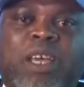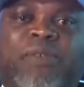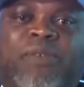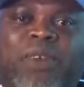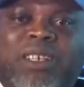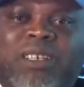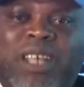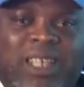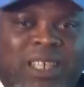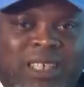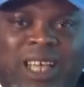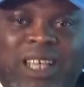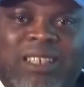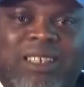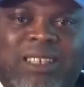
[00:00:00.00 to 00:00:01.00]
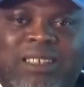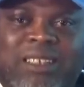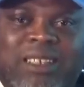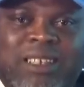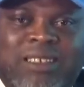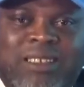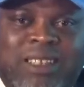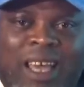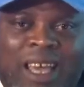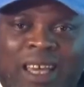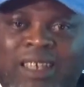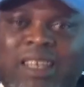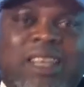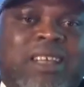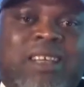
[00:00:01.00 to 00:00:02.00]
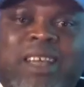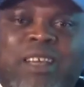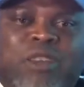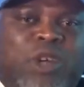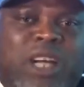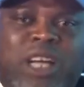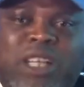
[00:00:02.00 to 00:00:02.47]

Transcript: If your intelligence is dead, then you